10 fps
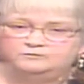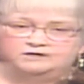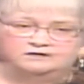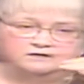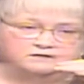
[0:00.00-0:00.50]

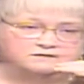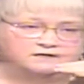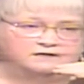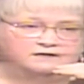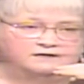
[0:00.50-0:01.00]
because
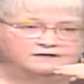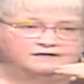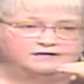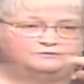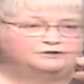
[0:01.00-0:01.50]

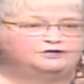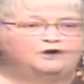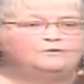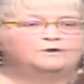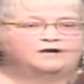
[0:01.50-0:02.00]
he would
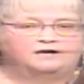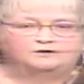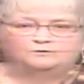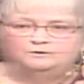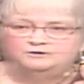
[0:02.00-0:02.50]
know what kind
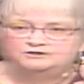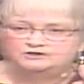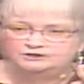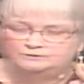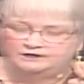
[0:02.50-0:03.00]
of woman
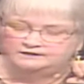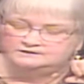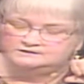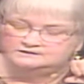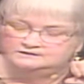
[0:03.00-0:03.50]
she was,
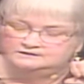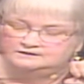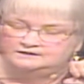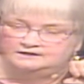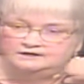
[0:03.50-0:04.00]

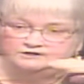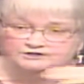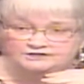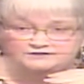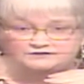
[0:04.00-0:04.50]

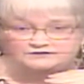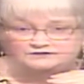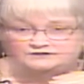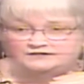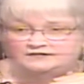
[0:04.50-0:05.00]
Jesus is
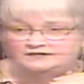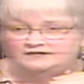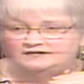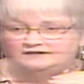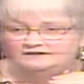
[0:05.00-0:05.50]

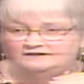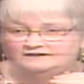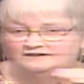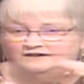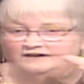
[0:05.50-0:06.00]
thinking,
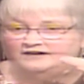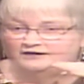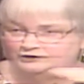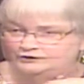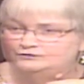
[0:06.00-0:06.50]
I
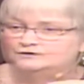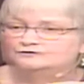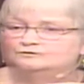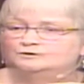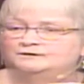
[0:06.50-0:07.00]
know this
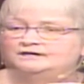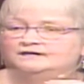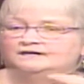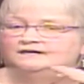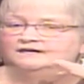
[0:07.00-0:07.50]
woman,
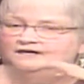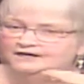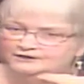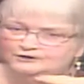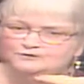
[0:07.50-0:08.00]
I
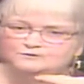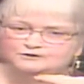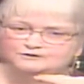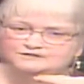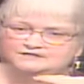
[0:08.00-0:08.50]
know what
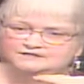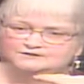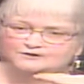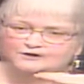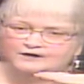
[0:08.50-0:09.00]
her sins
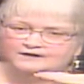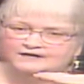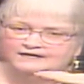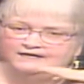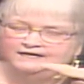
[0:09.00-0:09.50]
are.
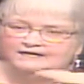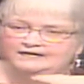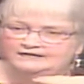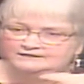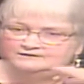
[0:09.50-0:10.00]

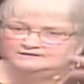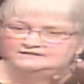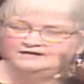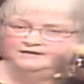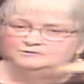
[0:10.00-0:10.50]
And to
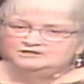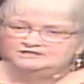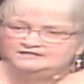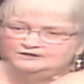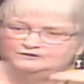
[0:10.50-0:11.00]
Simon to
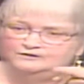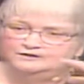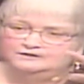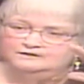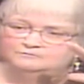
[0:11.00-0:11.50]
tell the
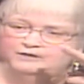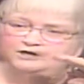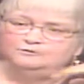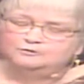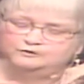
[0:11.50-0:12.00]

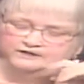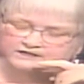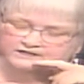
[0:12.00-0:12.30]
parable that he